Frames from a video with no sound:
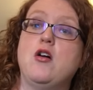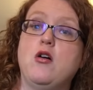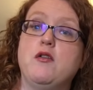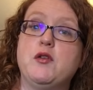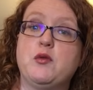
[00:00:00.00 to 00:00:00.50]

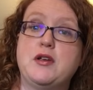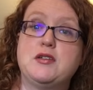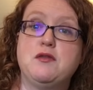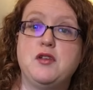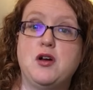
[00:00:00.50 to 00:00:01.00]
all the
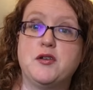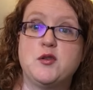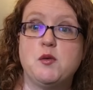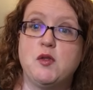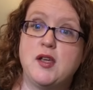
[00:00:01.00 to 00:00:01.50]
rest of the
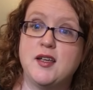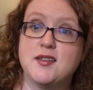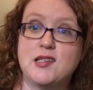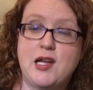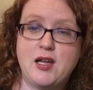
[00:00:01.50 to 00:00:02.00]
awesome
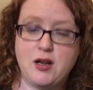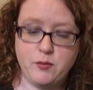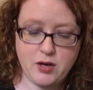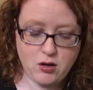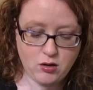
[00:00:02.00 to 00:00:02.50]
things that I got in
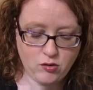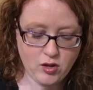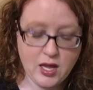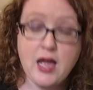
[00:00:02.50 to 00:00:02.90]
my haul,